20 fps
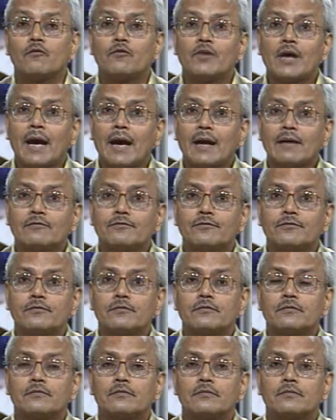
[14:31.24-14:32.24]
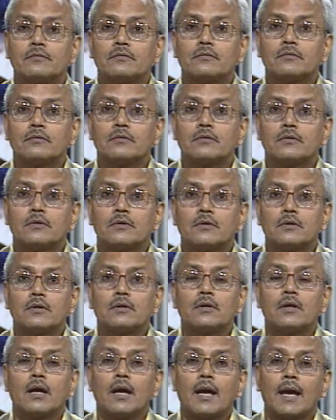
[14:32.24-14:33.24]
we have
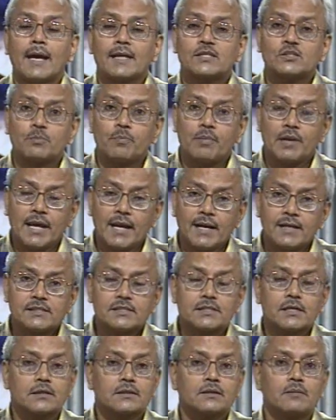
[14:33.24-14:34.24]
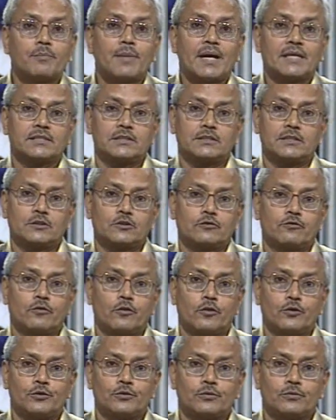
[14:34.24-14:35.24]
explained certain passages
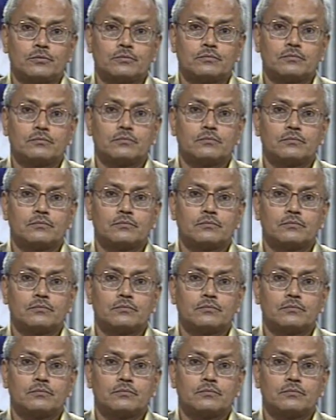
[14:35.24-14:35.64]
for you.